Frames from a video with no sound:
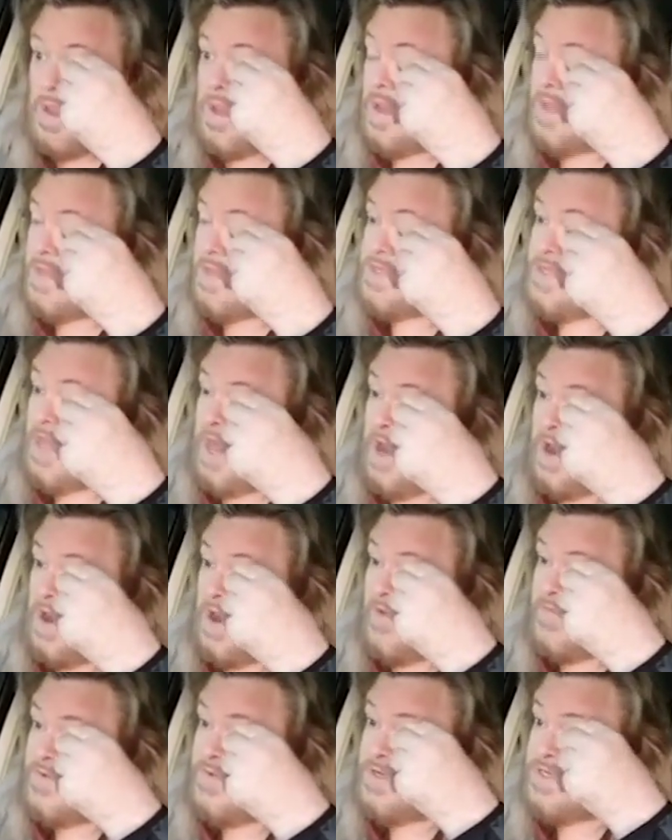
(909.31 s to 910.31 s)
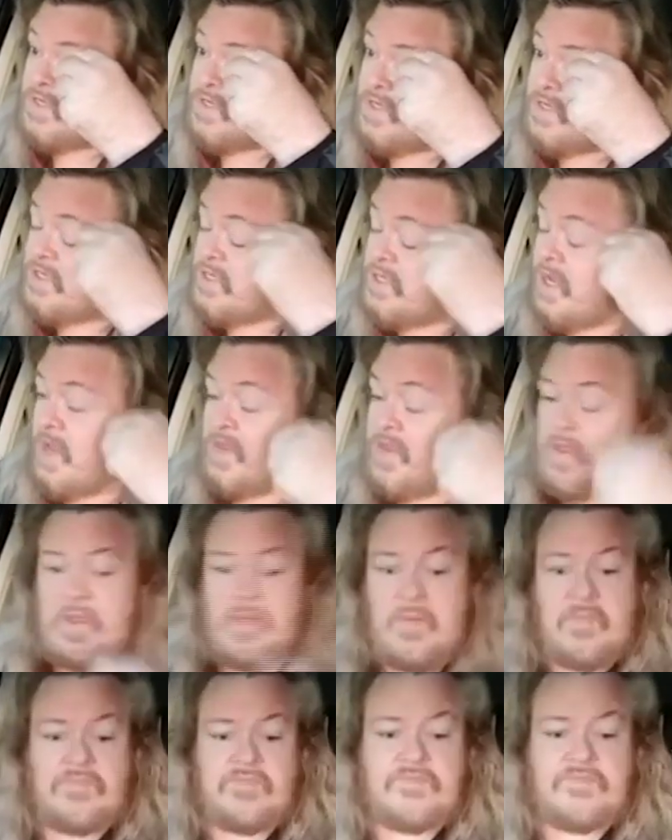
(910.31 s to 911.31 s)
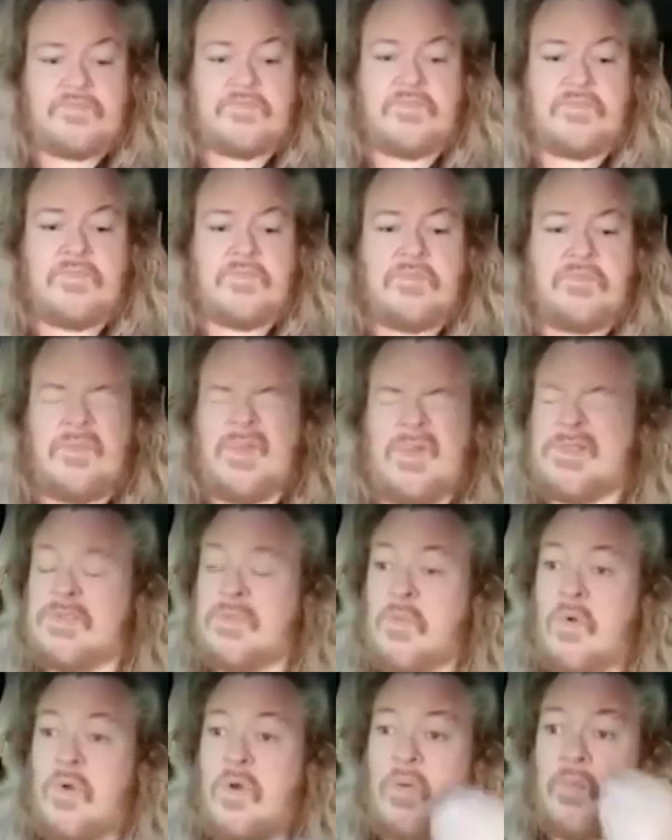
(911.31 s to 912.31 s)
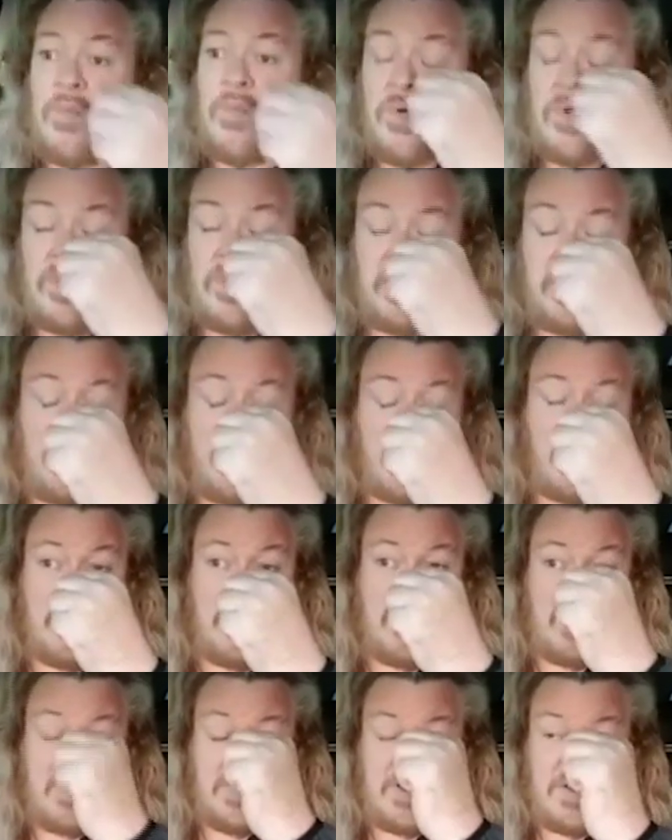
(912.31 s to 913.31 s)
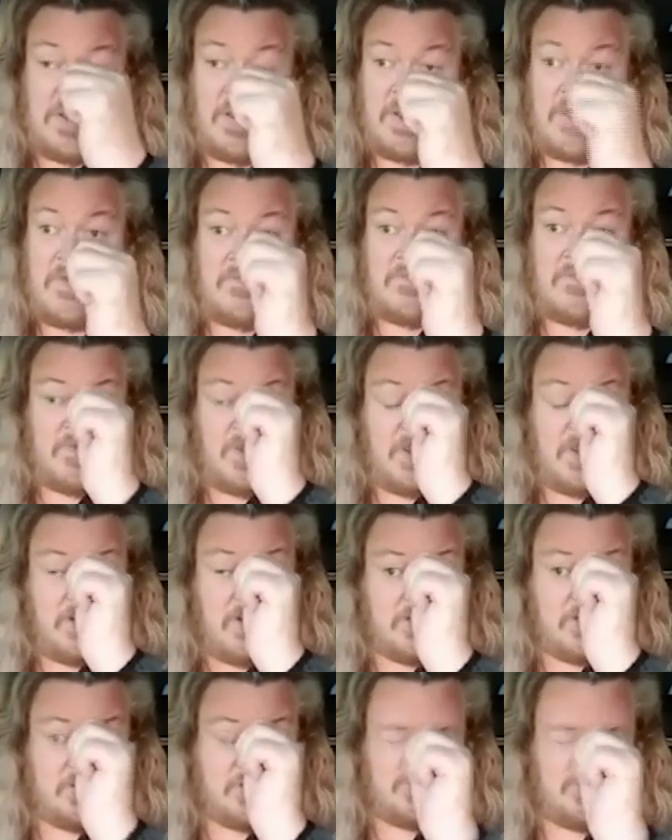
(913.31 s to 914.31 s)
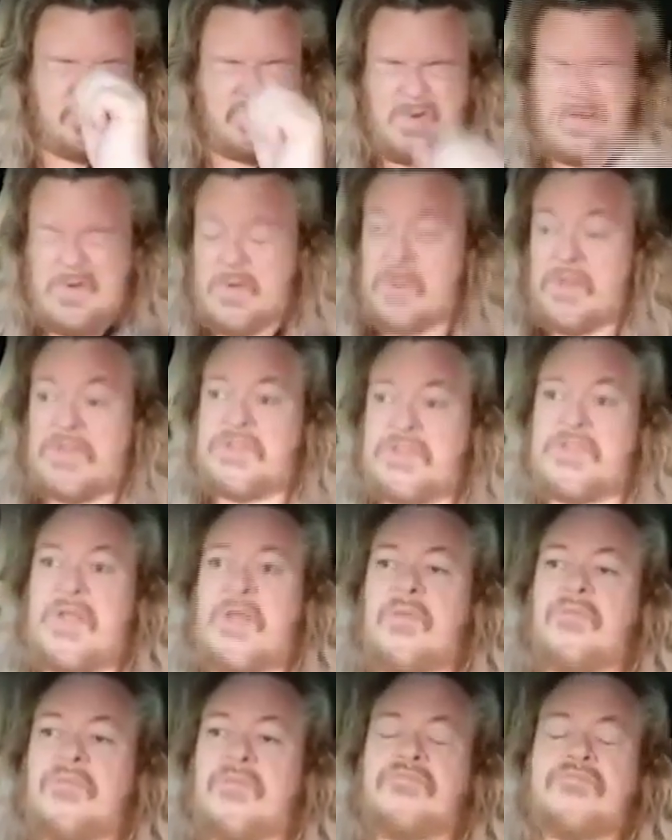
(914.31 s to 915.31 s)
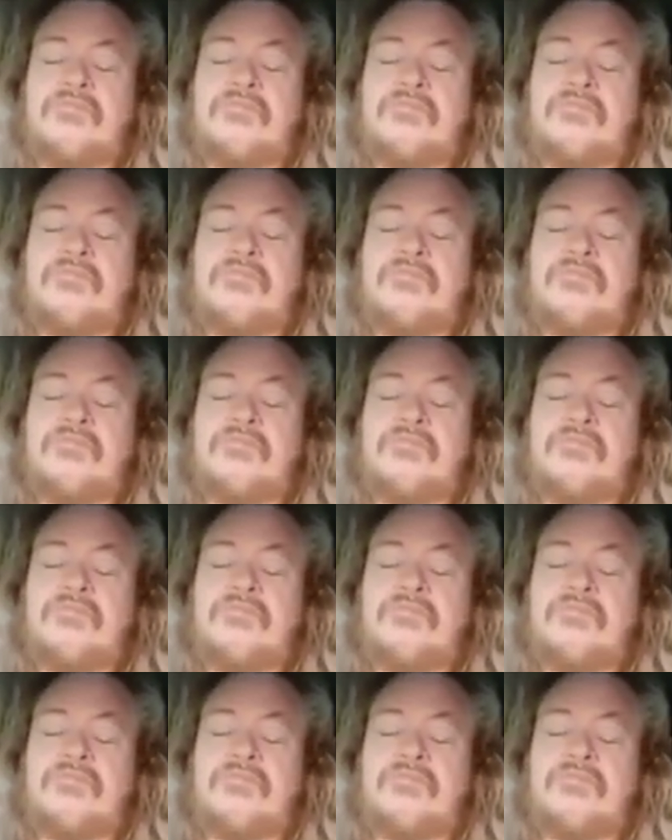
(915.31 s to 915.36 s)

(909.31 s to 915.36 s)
it's not enough just to say them. It's more important that we live and experience them.